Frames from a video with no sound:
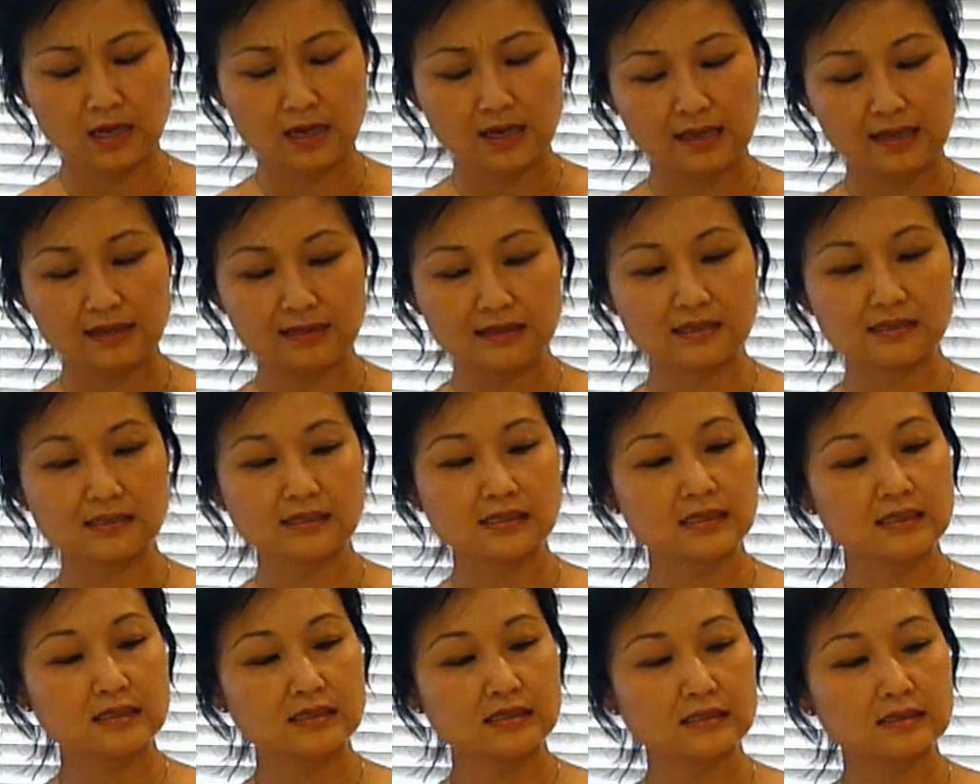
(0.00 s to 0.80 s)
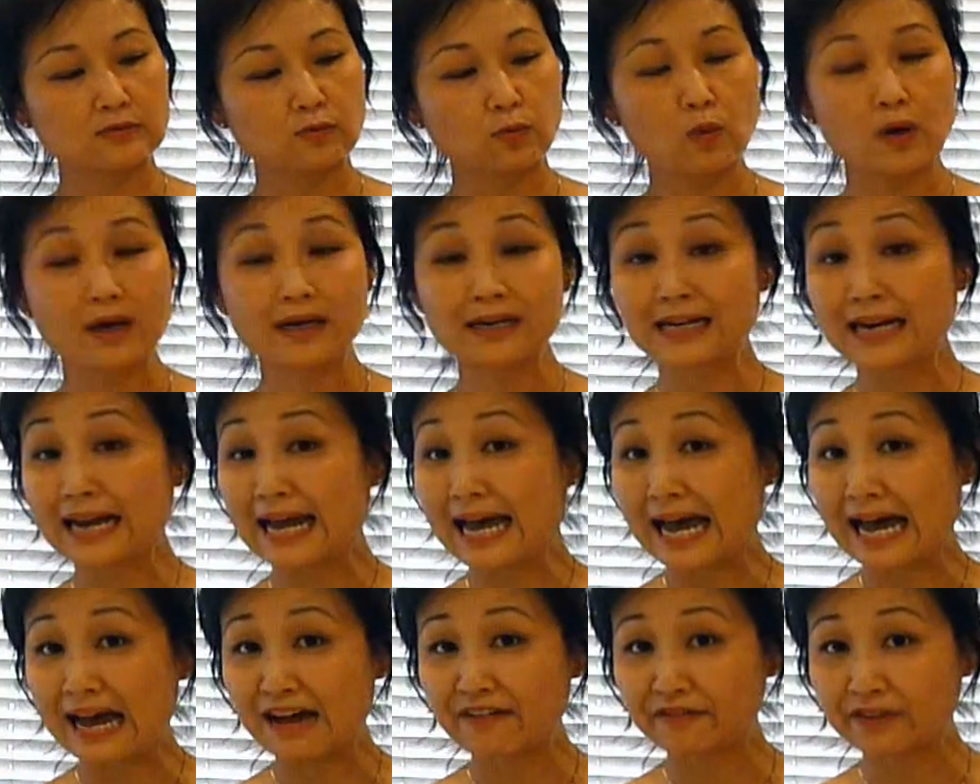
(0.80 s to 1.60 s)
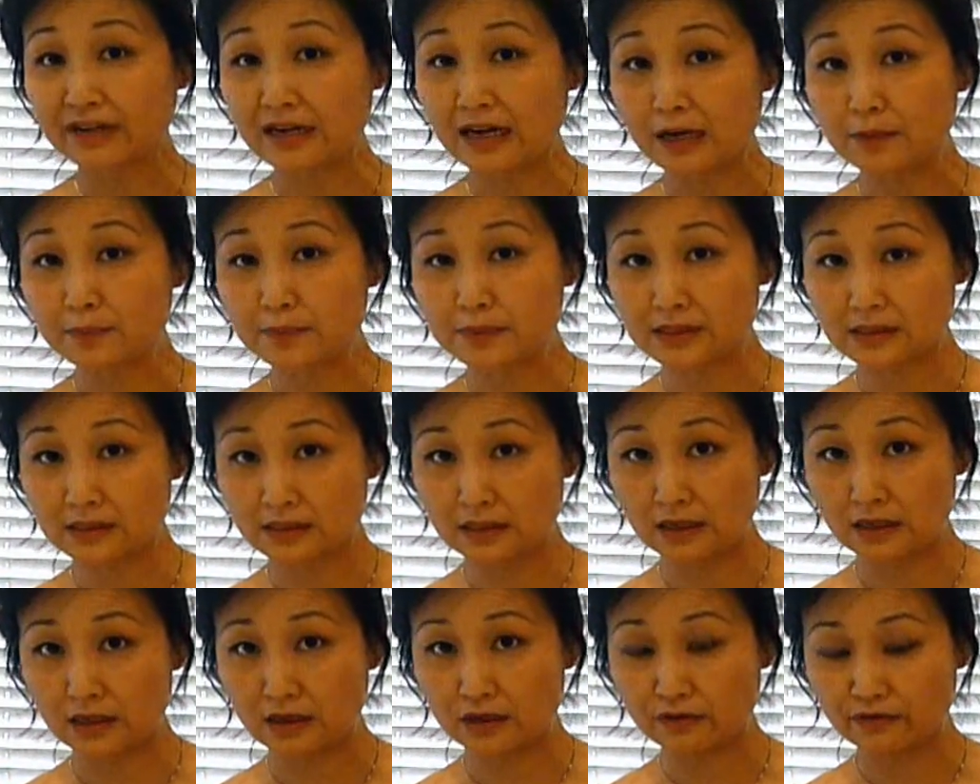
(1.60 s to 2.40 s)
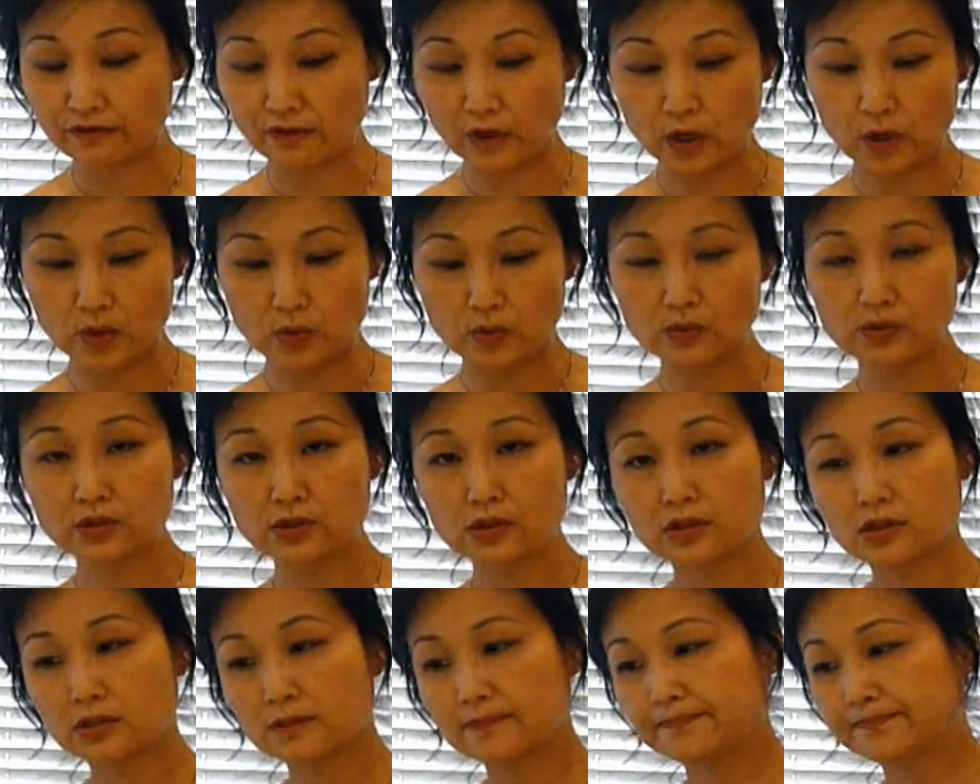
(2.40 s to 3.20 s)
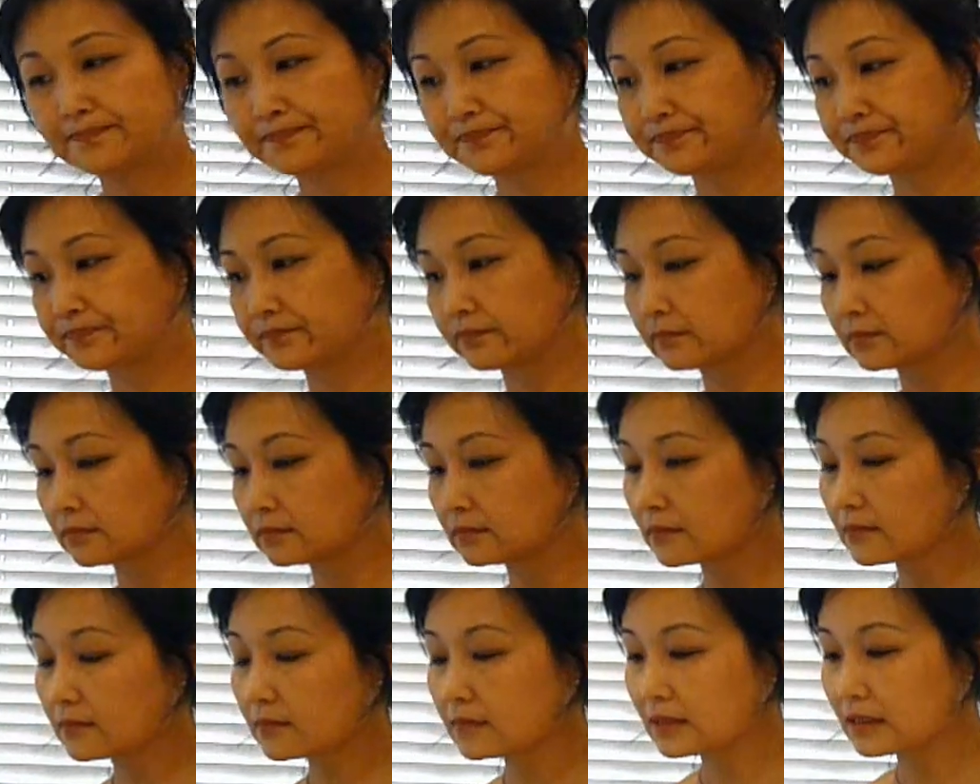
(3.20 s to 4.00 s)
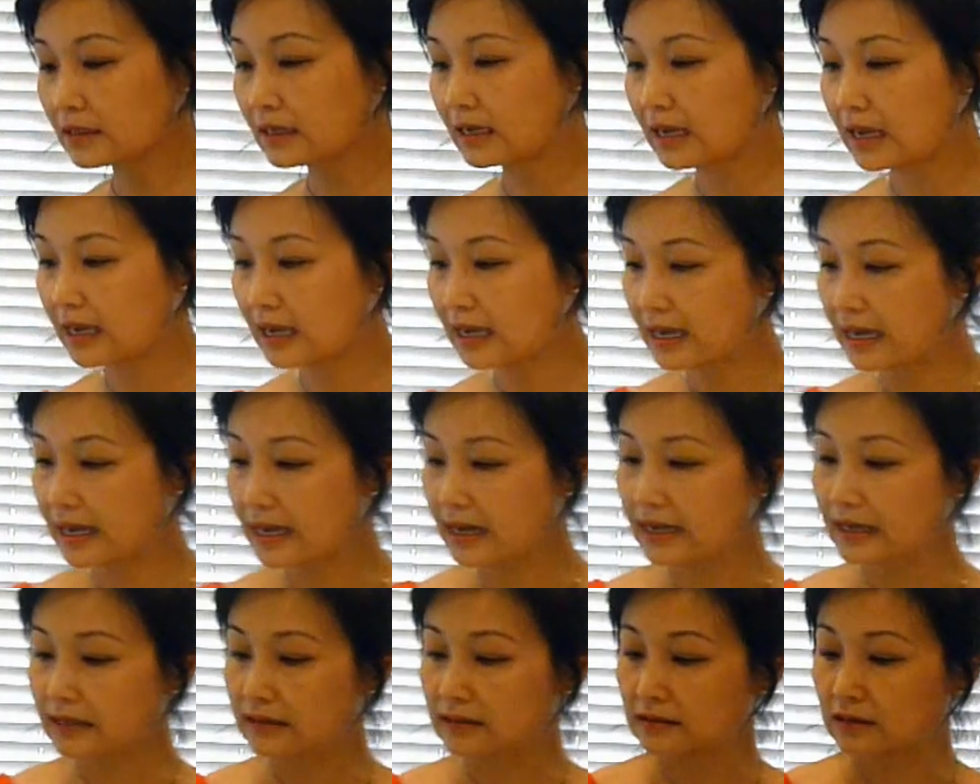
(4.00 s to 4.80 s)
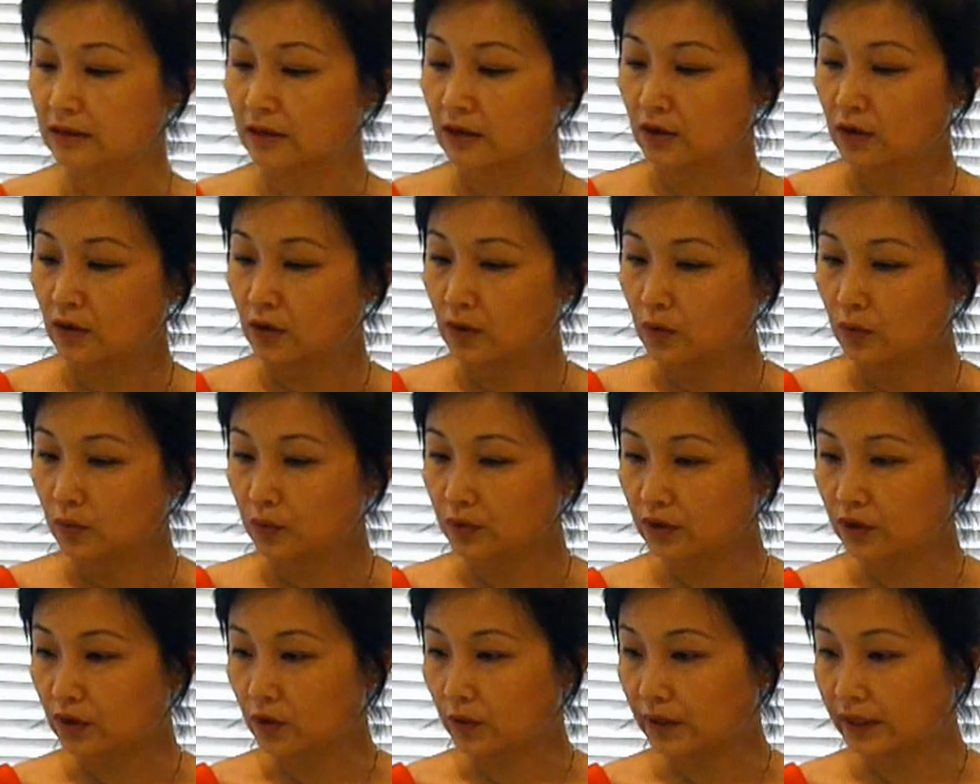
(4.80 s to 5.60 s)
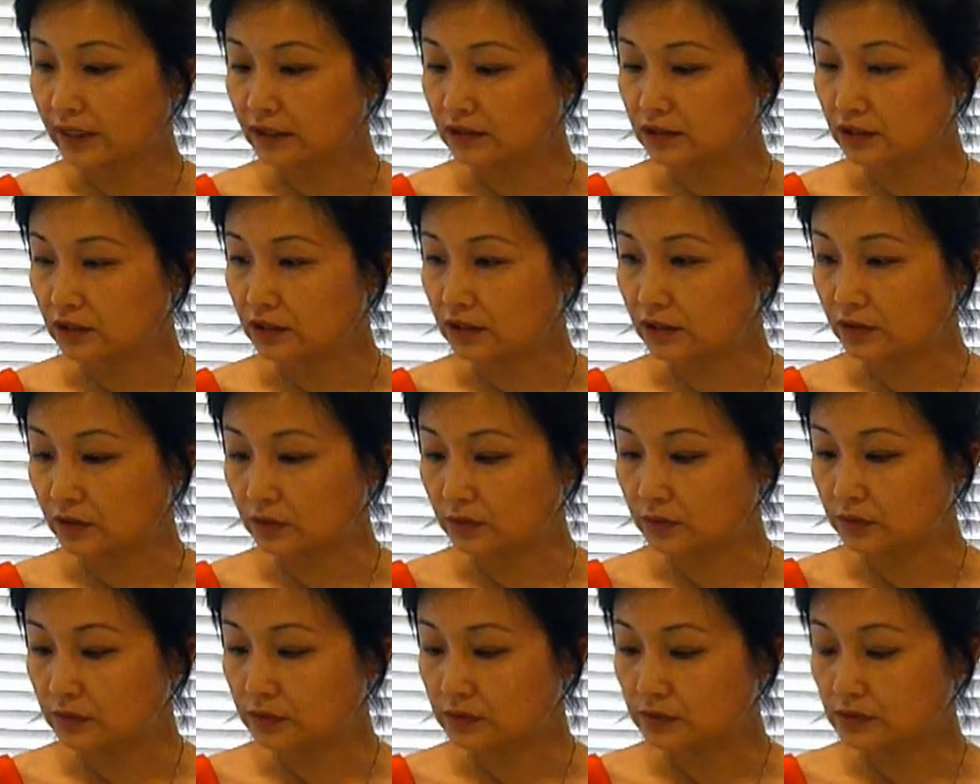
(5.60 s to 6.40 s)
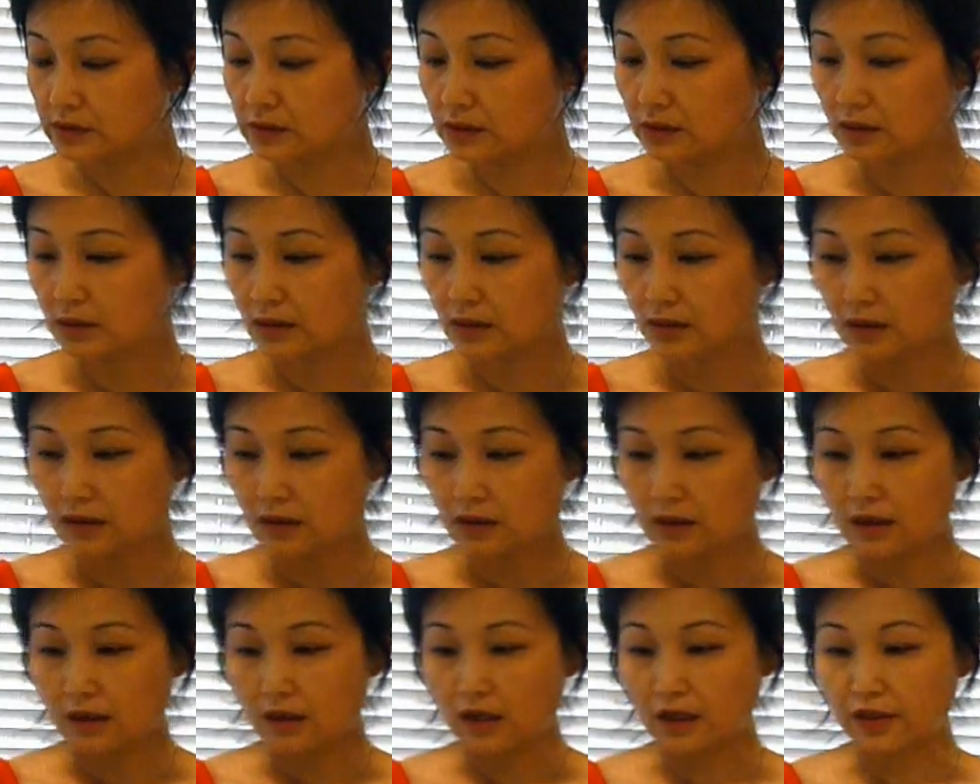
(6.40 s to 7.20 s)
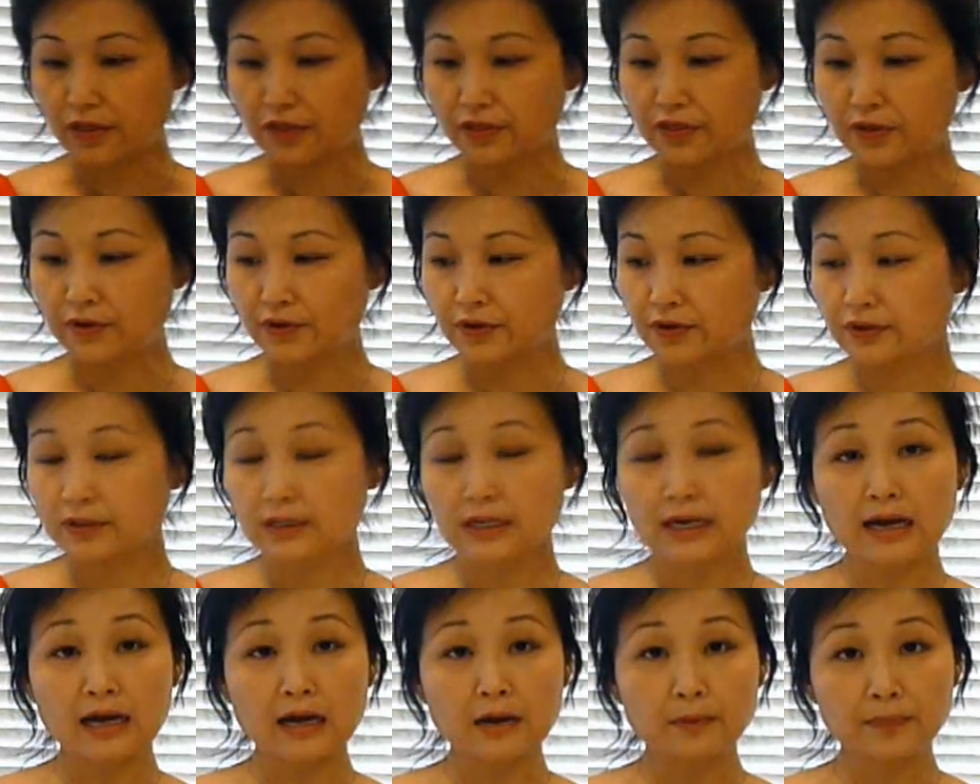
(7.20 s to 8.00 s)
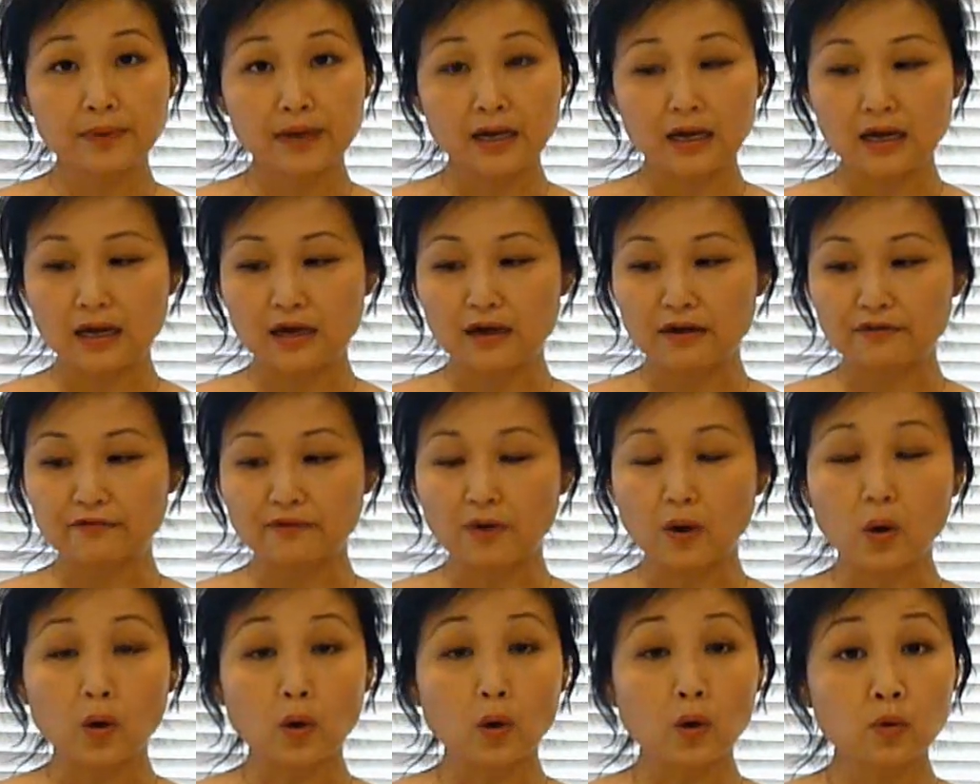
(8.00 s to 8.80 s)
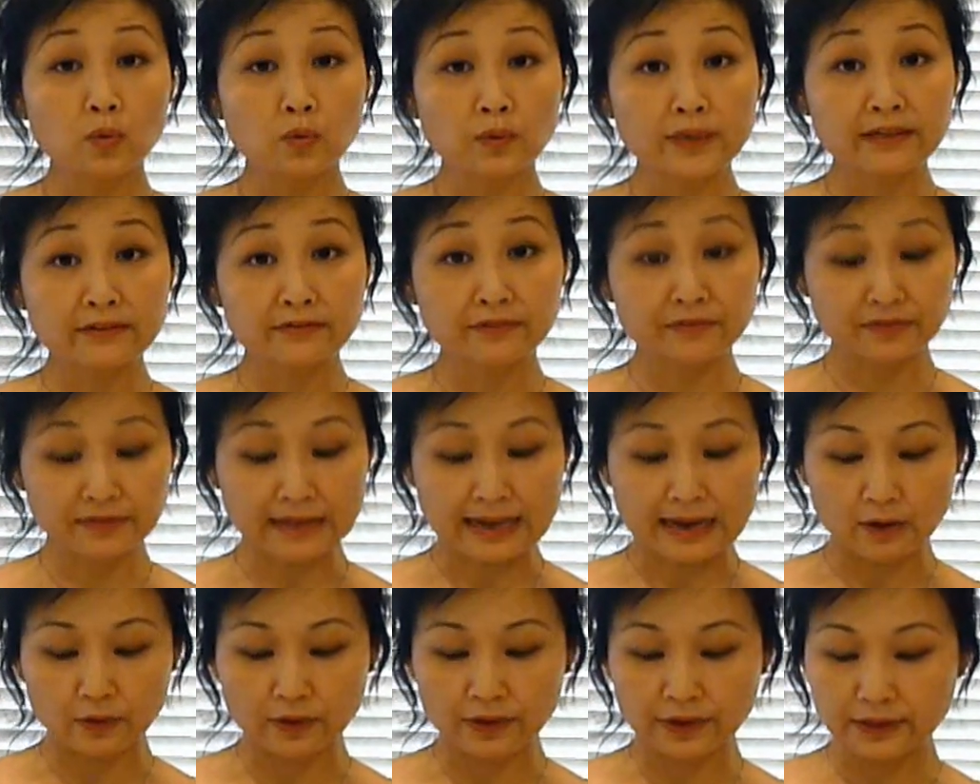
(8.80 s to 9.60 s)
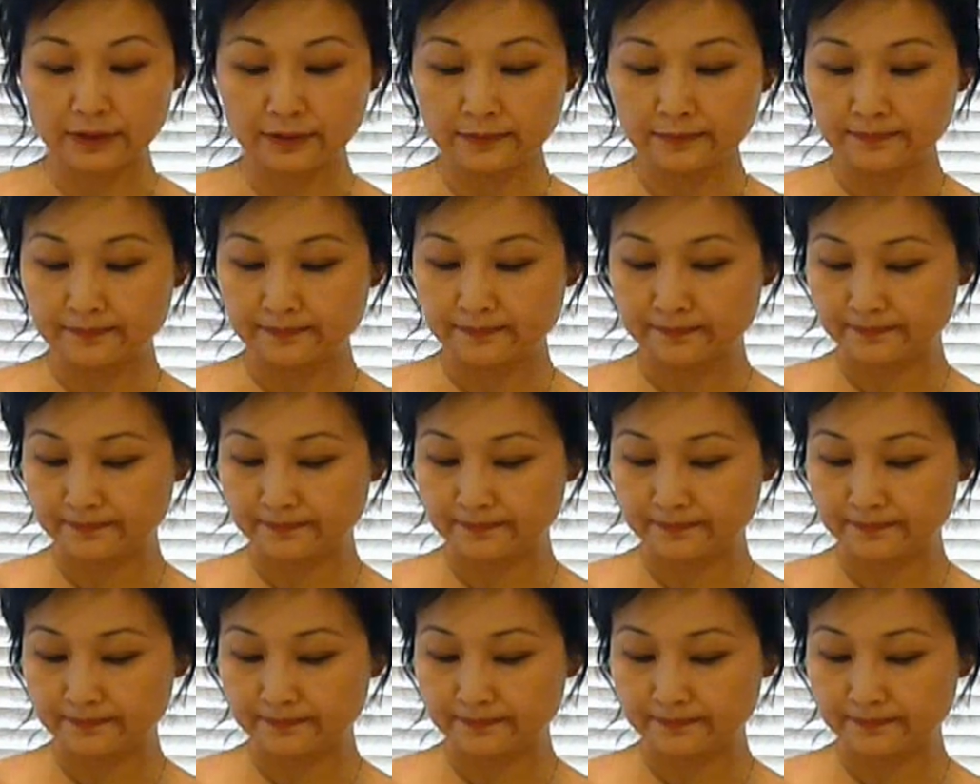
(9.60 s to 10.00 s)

and this is one and a half cups of oats. And we're going to use a third cup of whole wheat flour